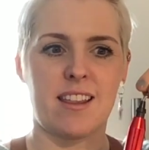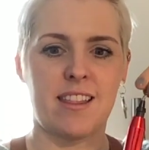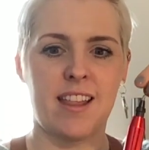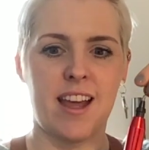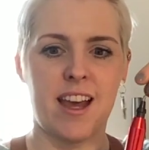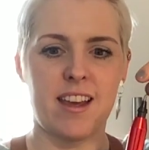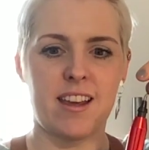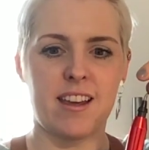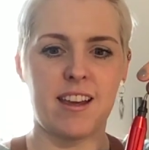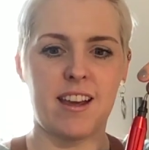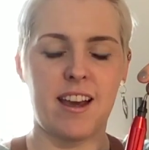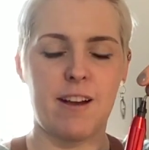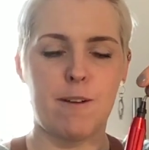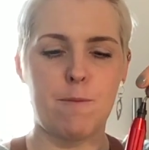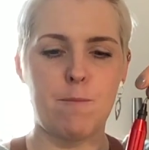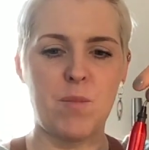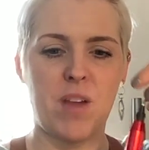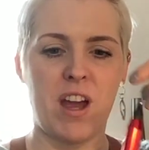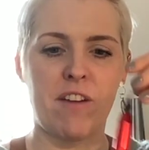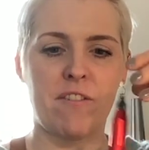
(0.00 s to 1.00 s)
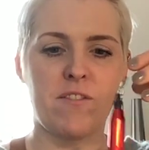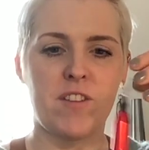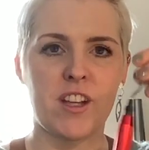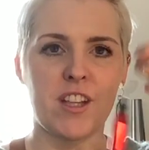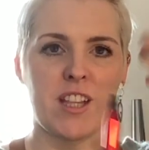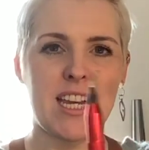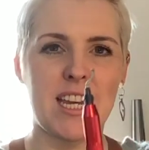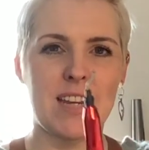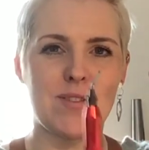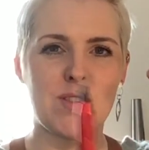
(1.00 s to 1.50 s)
Like, I feel
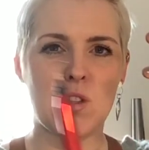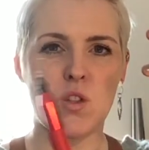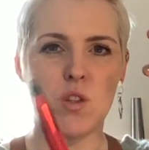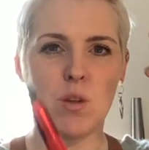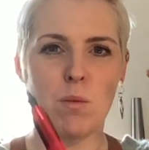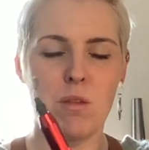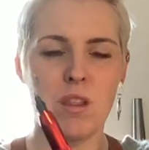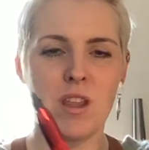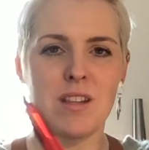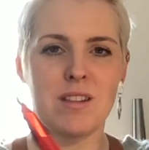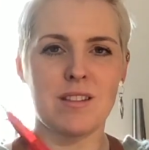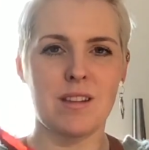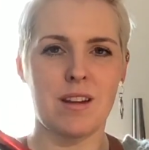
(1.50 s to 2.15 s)
like if something's